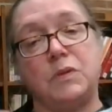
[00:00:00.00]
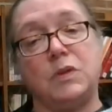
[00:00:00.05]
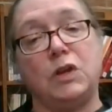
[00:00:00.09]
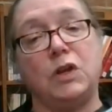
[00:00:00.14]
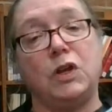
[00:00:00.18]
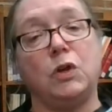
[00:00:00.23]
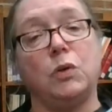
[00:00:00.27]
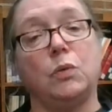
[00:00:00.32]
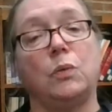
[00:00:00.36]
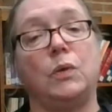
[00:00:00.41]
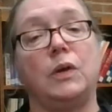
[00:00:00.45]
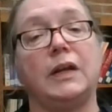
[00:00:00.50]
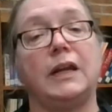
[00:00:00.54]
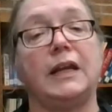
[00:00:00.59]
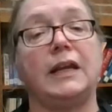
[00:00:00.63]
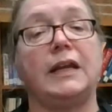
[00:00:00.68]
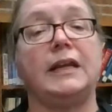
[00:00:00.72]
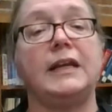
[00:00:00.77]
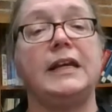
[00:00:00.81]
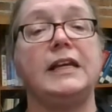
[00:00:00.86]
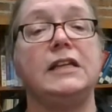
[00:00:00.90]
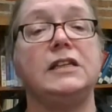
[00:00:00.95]
you will
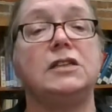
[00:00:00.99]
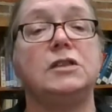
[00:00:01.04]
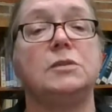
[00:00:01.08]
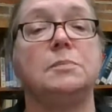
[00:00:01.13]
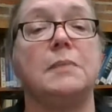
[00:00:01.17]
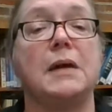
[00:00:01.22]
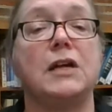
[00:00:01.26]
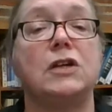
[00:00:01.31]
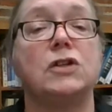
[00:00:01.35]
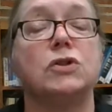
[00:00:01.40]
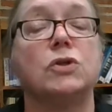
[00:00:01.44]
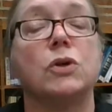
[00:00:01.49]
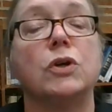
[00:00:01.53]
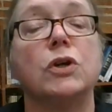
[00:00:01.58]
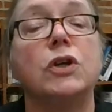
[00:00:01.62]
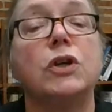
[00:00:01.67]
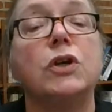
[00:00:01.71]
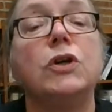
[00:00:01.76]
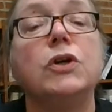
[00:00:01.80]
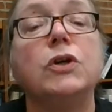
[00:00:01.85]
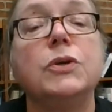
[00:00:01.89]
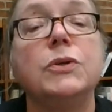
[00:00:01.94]
need to make sure
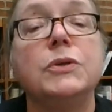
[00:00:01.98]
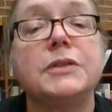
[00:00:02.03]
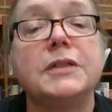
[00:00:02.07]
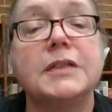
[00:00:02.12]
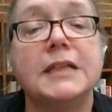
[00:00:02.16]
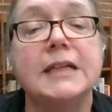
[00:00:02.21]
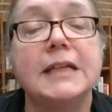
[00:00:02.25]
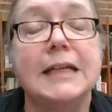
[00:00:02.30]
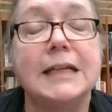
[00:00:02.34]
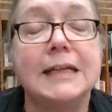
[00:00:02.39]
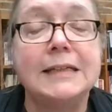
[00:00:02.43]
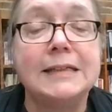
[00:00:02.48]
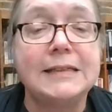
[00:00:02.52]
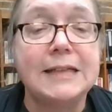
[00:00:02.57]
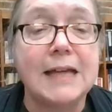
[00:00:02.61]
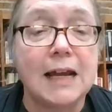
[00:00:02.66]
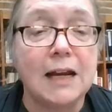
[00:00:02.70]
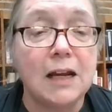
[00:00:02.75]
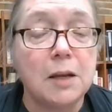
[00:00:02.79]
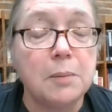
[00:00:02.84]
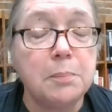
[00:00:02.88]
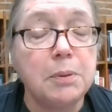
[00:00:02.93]
you use an
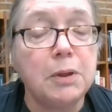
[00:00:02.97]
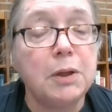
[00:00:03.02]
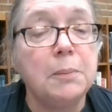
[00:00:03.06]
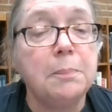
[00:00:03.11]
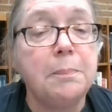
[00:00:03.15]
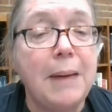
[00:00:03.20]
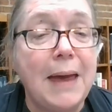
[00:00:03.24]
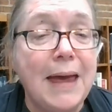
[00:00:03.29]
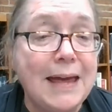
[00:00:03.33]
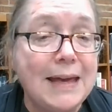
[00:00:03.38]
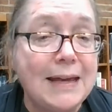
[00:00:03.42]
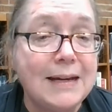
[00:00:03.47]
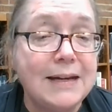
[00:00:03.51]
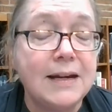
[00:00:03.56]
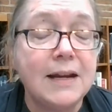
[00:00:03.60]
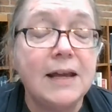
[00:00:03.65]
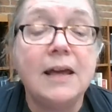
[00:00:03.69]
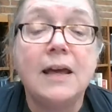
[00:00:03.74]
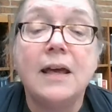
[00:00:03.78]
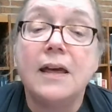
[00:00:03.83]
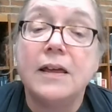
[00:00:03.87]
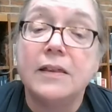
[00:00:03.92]
indelible pen
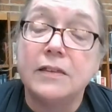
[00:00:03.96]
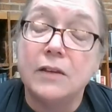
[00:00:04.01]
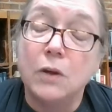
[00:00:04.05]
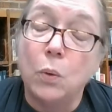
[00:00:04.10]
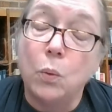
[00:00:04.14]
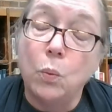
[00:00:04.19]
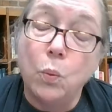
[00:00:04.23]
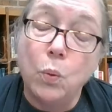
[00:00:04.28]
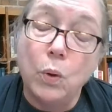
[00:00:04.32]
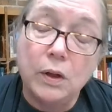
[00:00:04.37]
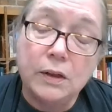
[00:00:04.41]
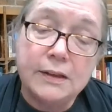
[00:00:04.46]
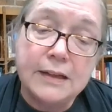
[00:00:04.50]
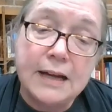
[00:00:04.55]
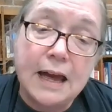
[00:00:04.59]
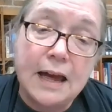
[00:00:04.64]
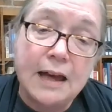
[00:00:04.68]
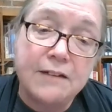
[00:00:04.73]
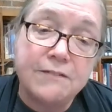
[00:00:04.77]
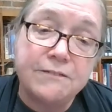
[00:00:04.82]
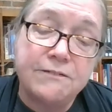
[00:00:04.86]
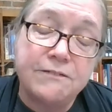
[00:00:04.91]
that will
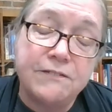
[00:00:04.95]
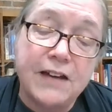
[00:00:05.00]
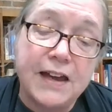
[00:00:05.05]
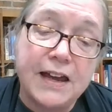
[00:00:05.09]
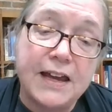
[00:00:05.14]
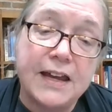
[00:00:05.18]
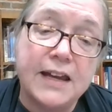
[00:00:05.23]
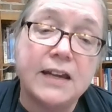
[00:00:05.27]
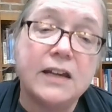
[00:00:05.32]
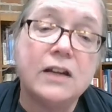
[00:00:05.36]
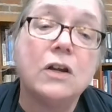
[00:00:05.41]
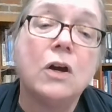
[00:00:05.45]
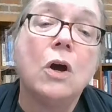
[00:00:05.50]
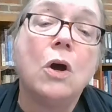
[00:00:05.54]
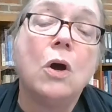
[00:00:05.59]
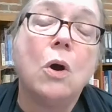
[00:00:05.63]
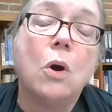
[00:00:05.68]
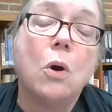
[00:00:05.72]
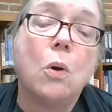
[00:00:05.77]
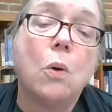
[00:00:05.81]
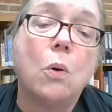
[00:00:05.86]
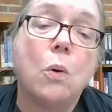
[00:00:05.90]
not fade
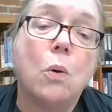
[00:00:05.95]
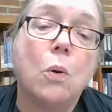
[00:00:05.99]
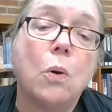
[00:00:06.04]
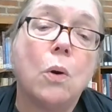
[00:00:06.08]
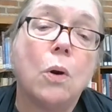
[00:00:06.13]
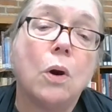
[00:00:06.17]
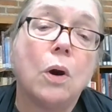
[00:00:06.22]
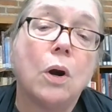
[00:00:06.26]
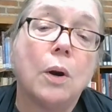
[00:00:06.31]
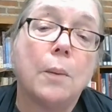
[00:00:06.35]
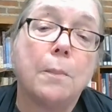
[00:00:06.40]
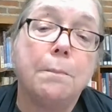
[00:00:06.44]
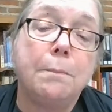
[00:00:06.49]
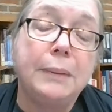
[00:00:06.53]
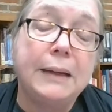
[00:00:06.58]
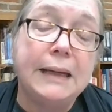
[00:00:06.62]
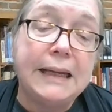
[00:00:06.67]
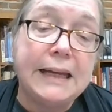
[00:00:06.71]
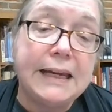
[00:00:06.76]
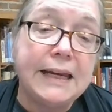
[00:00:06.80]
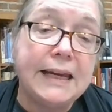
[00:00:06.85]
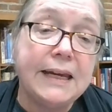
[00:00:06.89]
or
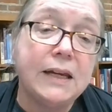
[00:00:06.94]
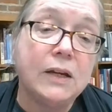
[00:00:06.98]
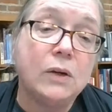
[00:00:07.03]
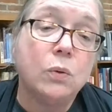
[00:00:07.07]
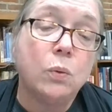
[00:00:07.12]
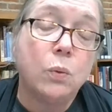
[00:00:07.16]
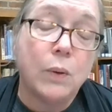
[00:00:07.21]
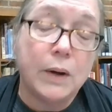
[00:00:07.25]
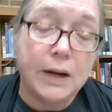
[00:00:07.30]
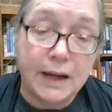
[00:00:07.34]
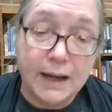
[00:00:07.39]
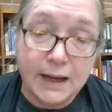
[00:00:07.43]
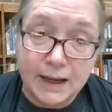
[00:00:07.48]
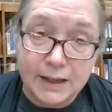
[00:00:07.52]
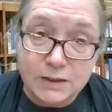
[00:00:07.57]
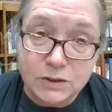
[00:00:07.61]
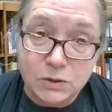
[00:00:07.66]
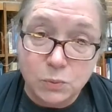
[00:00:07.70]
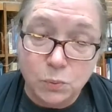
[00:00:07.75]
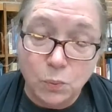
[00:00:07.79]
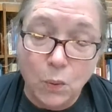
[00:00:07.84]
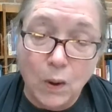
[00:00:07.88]
bleed when it
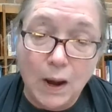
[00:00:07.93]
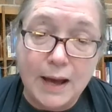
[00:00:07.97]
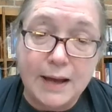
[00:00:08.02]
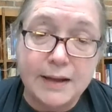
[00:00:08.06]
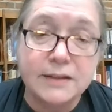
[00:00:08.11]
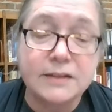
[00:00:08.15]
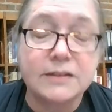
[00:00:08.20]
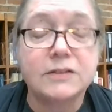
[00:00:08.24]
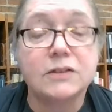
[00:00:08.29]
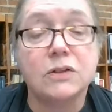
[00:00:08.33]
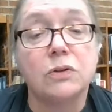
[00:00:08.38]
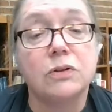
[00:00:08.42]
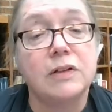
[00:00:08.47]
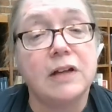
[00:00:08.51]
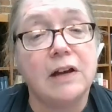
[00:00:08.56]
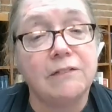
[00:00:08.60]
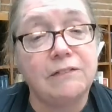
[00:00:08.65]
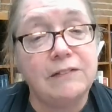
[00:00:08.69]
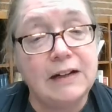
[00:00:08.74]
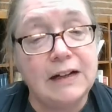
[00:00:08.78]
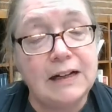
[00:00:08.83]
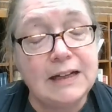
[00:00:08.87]
gets wet. So
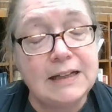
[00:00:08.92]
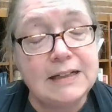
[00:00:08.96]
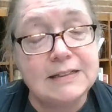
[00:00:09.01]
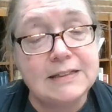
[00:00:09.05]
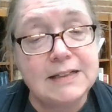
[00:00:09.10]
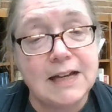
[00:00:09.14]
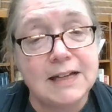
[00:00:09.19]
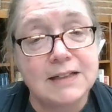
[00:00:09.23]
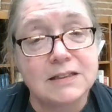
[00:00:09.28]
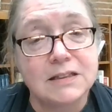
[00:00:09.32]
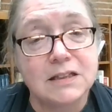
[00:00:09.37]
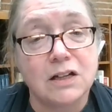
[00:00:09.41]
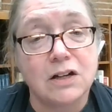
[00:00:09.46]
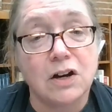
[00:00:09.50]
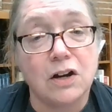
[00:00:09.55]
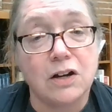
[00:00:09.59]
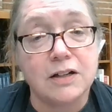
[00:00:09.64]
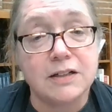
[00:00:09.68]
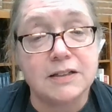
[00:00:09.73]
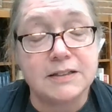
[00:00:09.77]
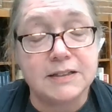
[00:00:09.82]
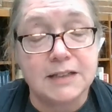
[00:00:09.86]
definitely test it
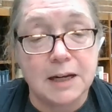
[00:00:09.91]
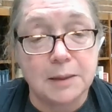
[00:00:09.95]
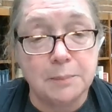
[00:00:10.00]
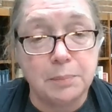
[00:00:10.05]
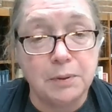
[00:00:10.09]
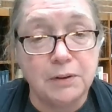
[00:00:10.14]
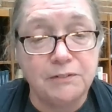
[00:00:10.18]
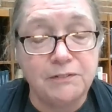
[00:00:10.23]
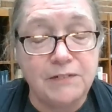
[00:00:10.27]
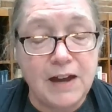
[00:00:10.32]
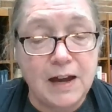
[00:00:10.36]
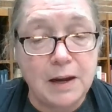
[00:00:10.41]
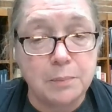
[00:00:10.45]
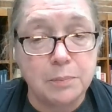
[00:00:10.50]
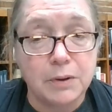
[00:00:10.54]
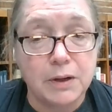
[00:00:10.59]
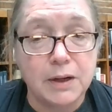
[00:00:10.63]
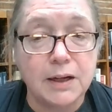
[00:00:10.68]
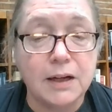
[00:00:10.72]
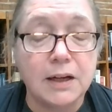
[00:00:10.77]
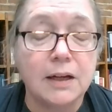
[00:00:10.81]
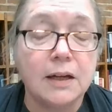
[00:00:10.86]
on a sample fabric.